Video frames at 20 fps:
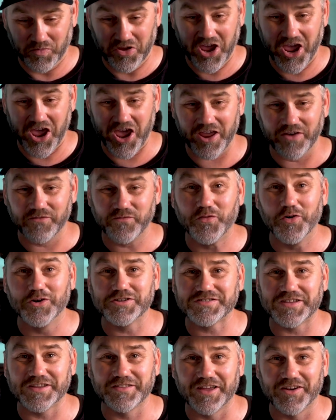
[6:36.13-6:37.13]
and
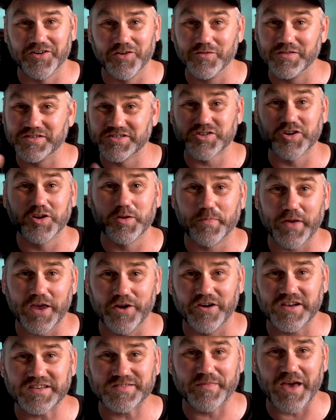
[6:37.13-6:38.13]
first thing they do is shoot a
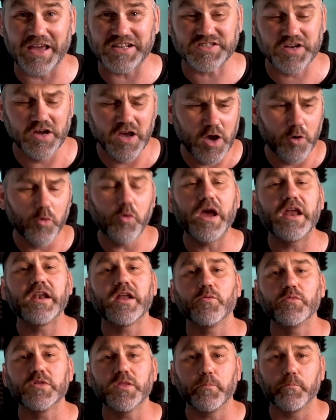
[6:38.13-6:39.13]
PRS match will end
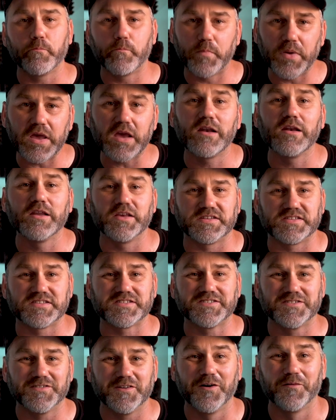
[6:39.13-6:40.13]
up with a big
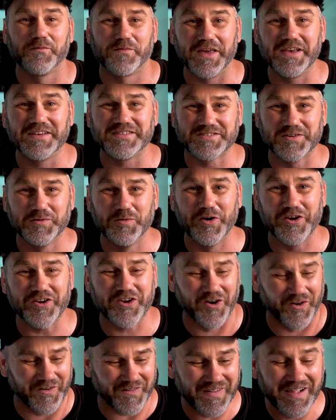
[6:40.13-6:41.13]
list of things to
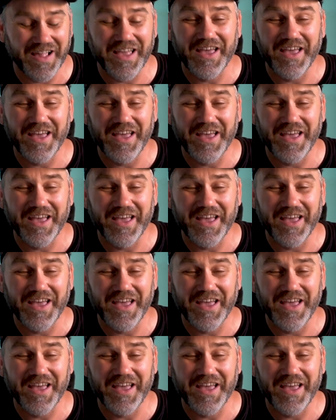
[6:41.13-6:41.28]
work on.